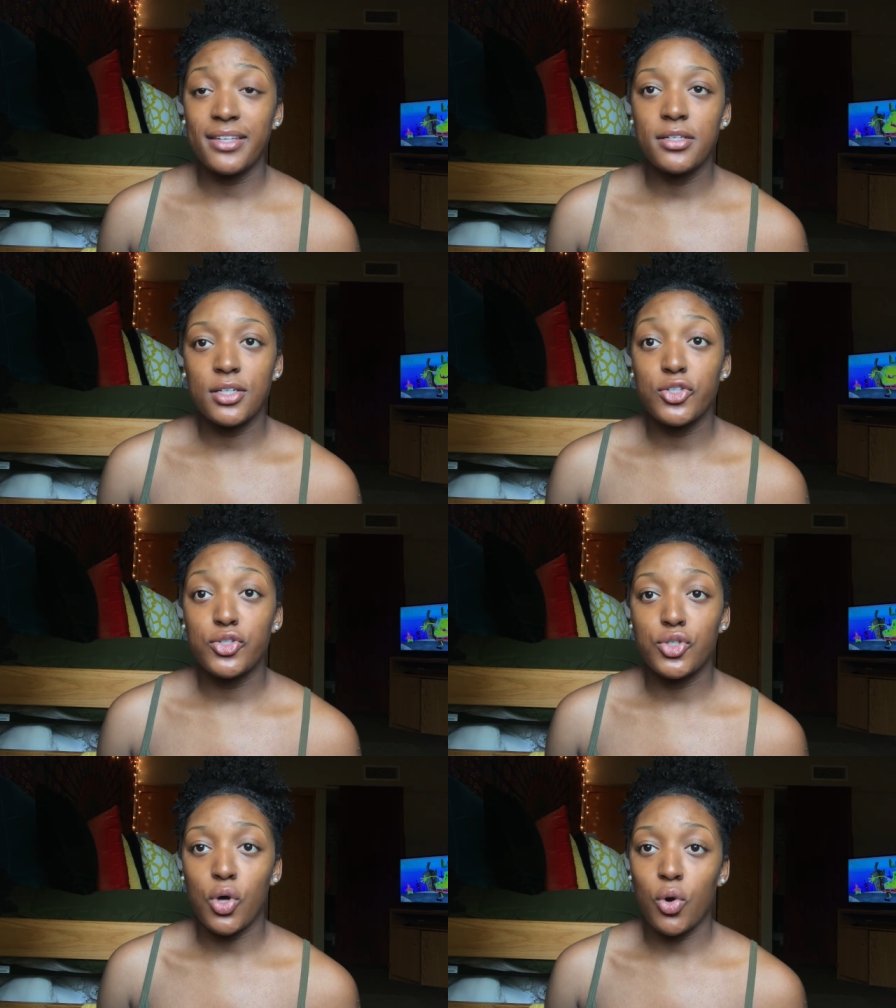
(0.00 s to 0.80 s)
It looked
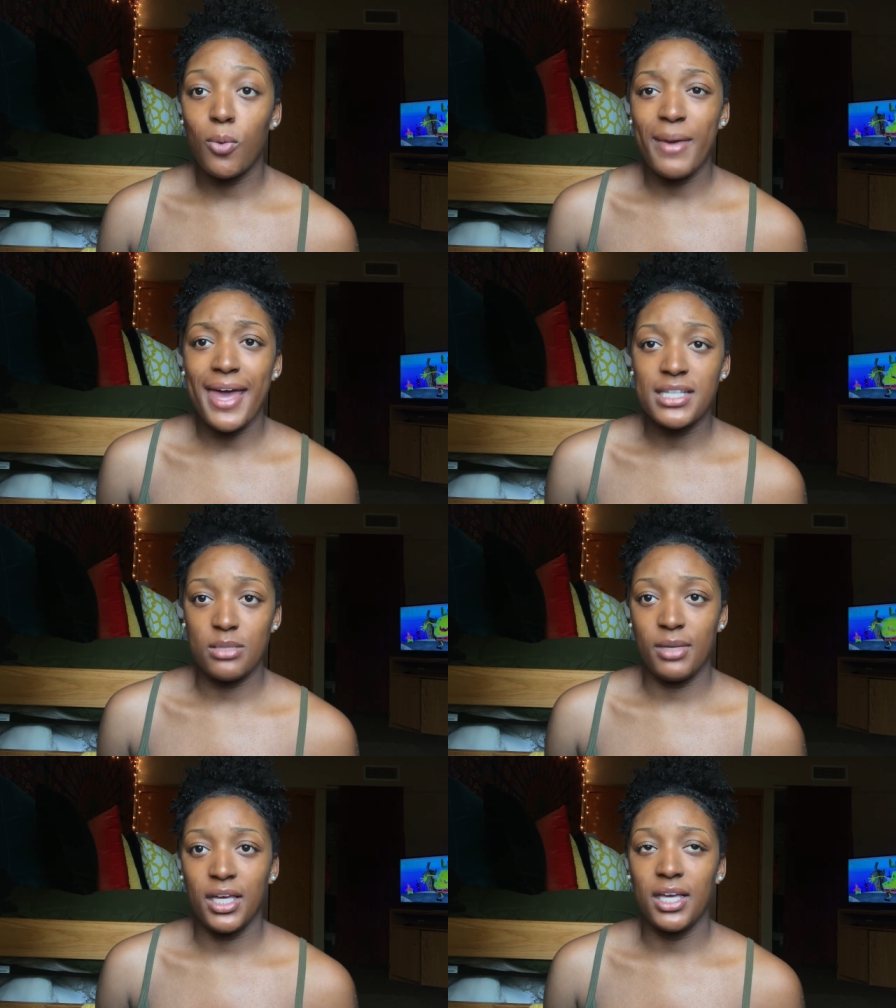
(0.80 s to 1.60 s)
so bad
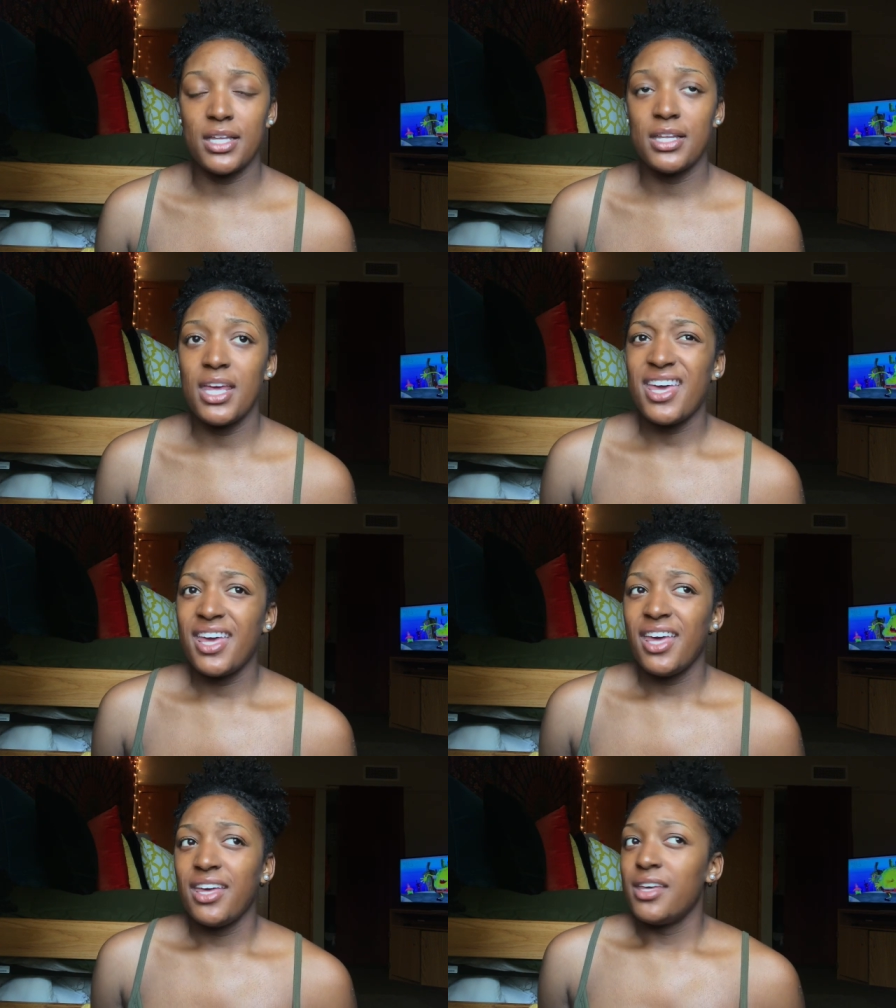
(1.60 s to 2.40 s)
to me, and
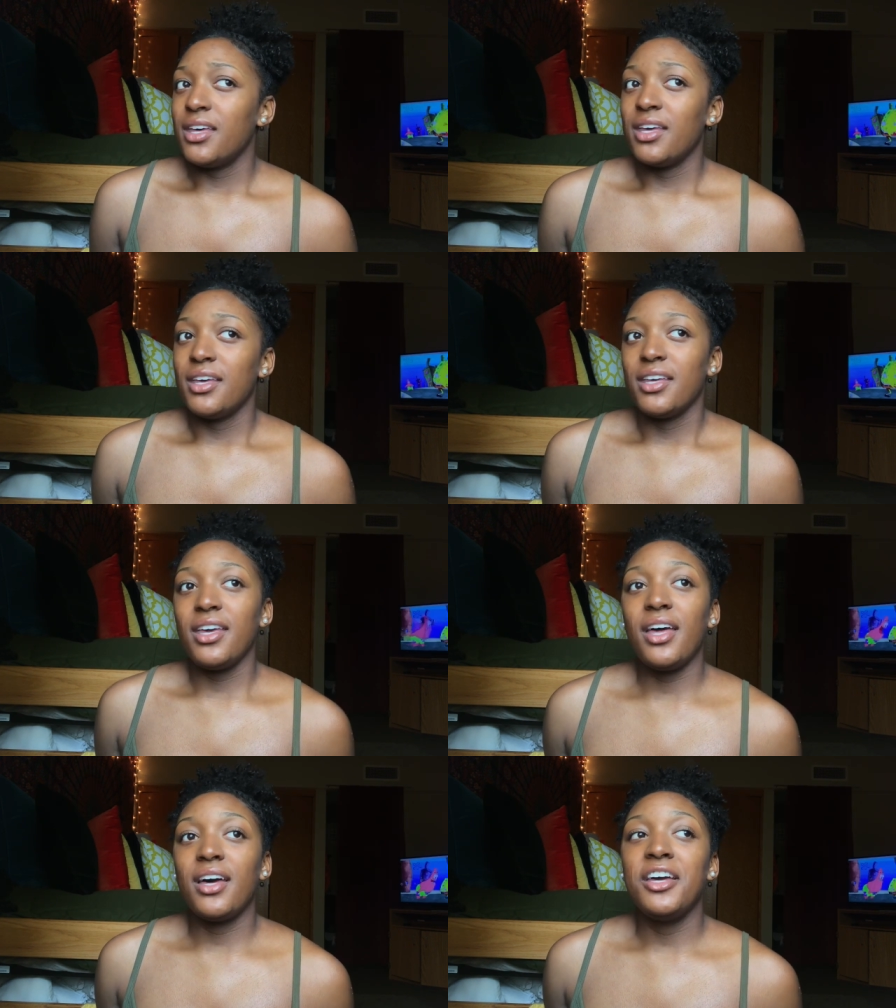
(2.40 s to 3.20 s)

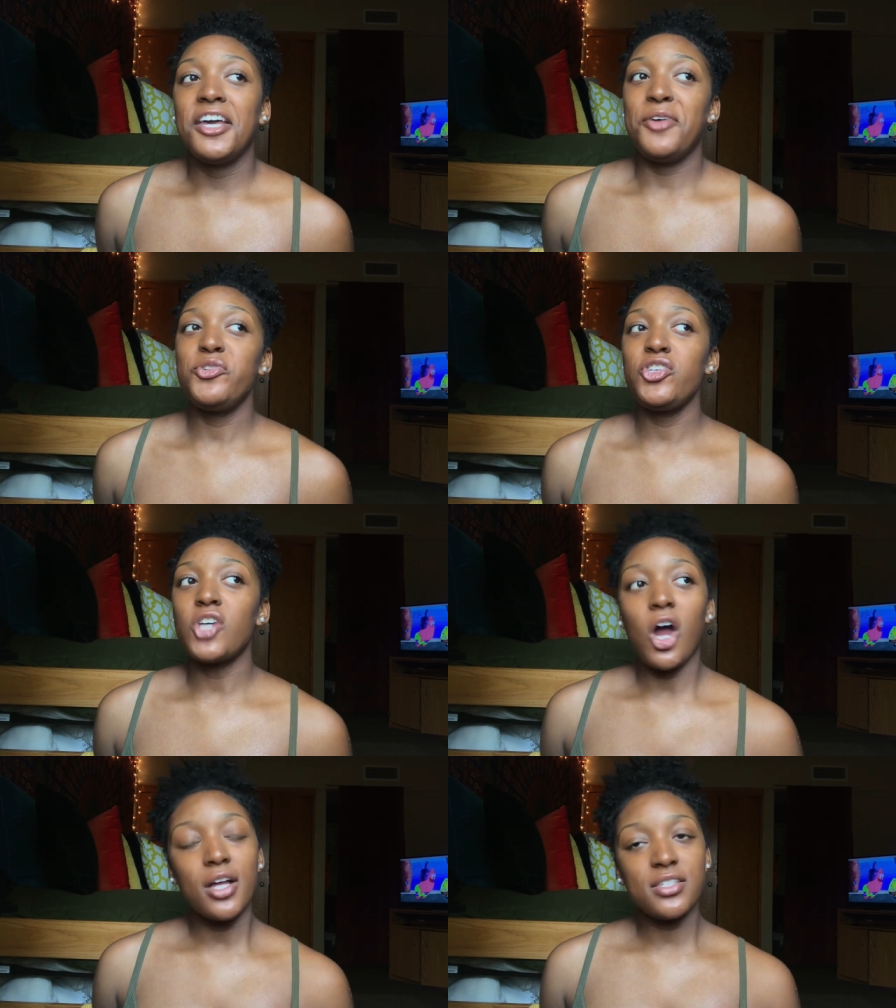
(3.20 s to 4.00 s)
yeah, it was just
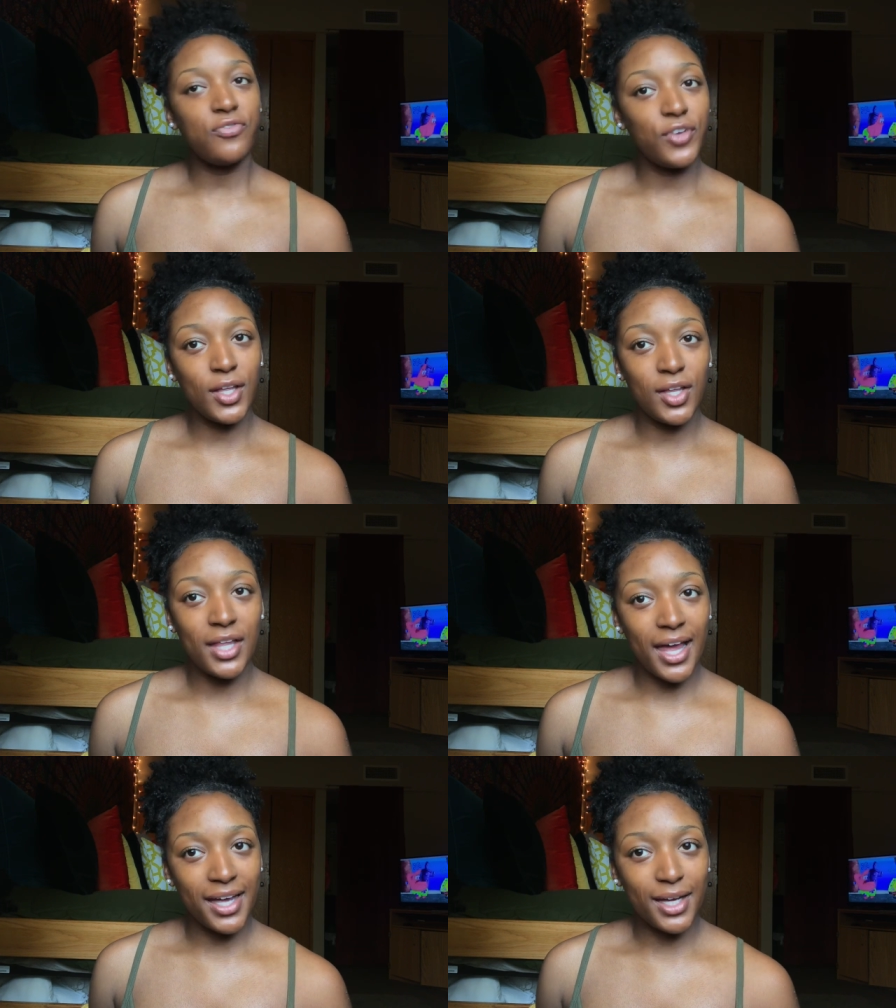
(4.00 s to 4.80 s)
hard to feel
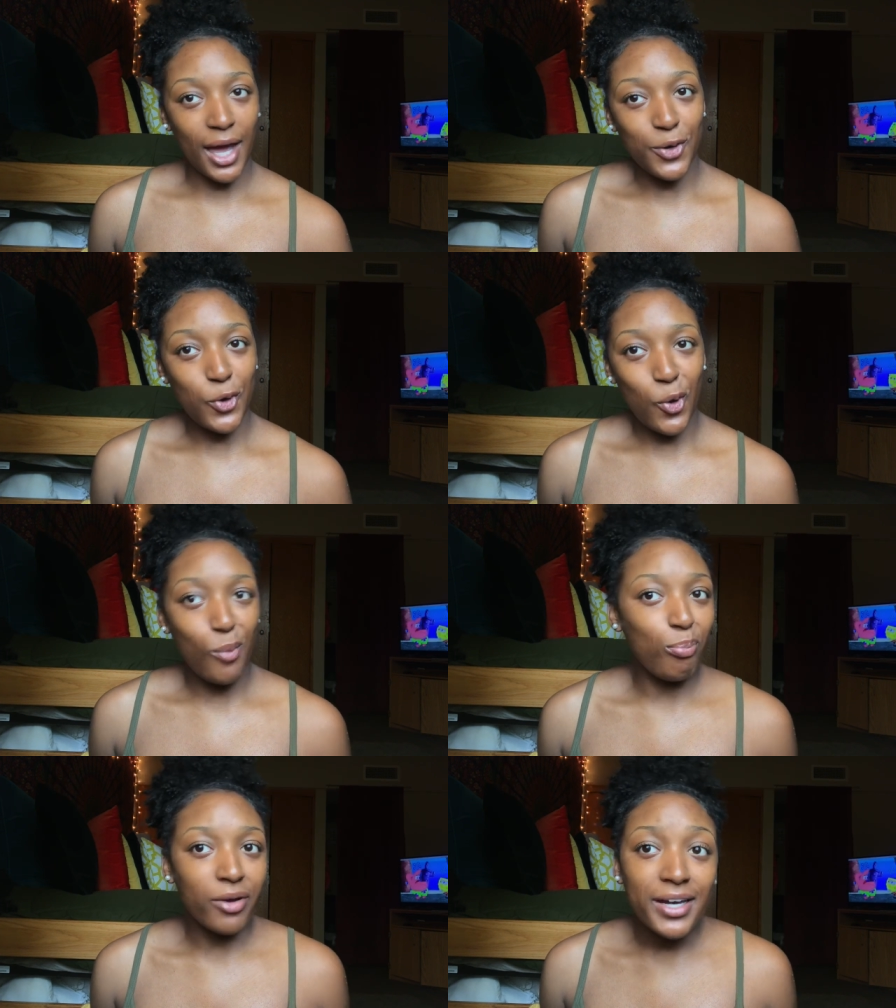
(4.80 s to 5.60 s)
like, I don't know,
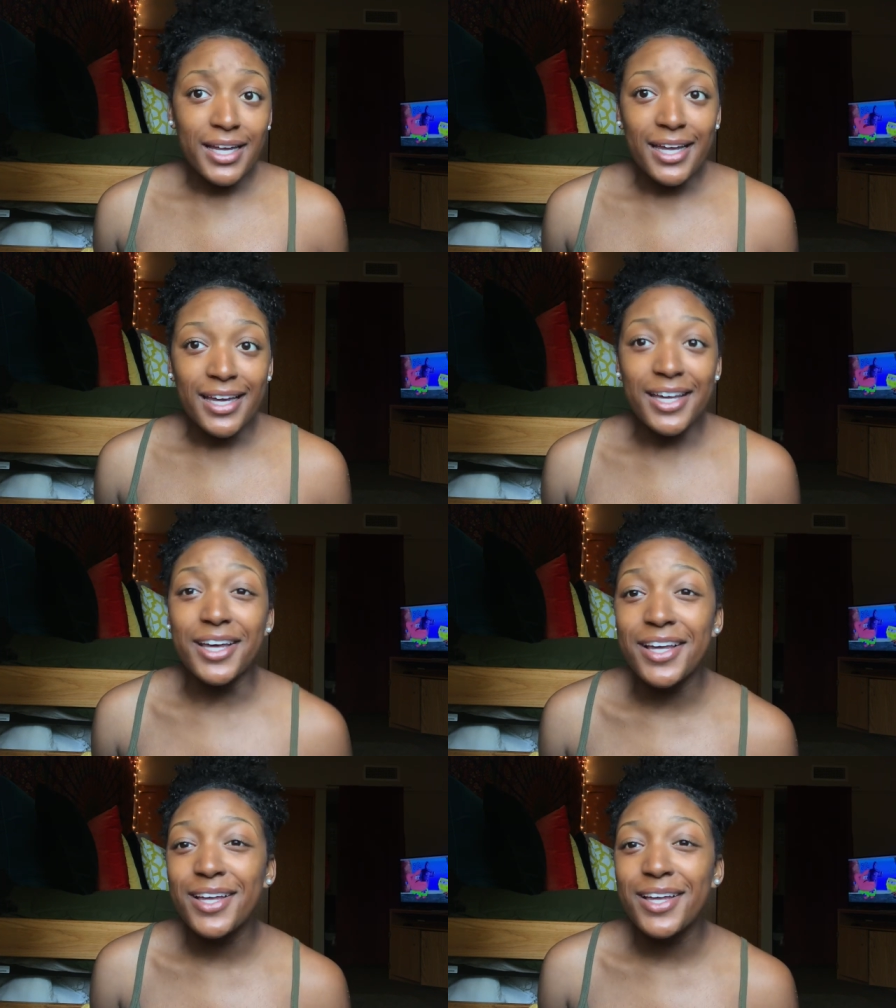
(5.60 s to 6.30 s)
pretty